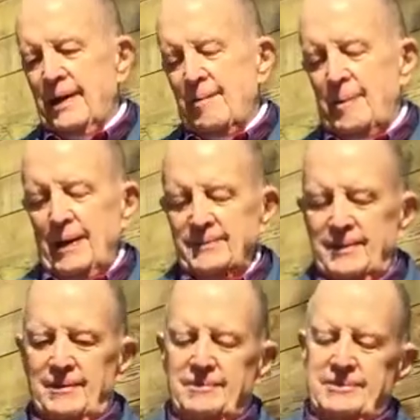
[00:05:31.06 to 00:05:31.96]
We got our
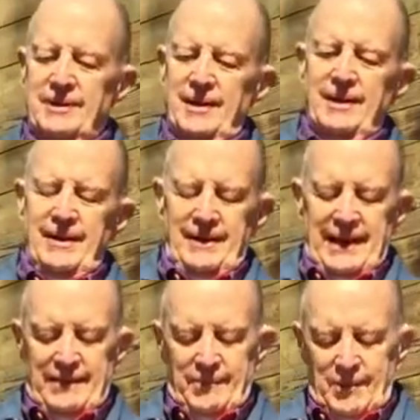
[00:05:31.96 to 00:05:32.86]
bicycles
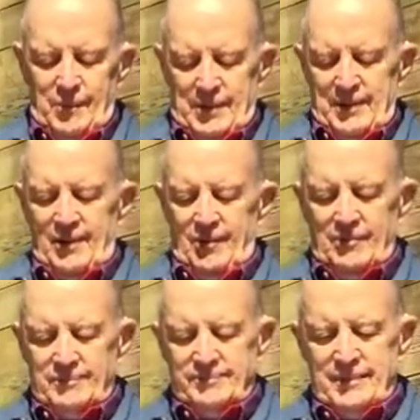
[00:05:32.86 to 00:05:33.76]
and we went
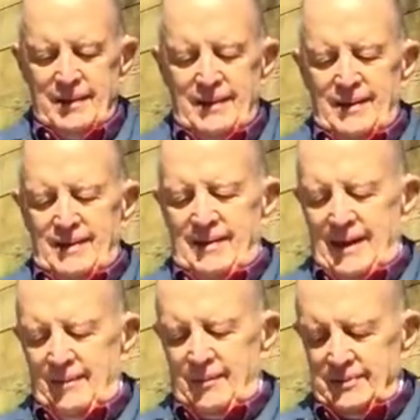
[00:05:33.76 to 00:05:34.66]
home.
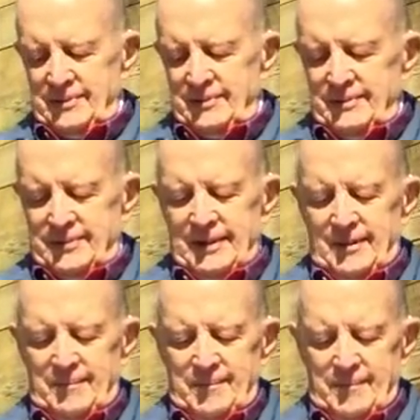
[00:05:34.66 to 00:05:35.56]
That was
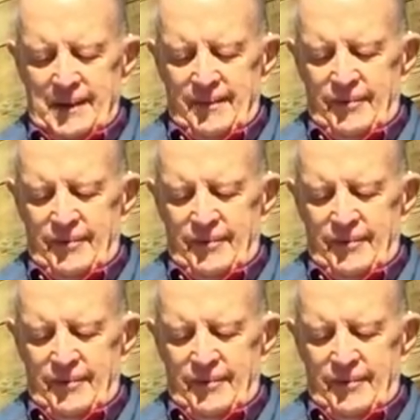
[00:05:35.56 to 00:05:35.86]
some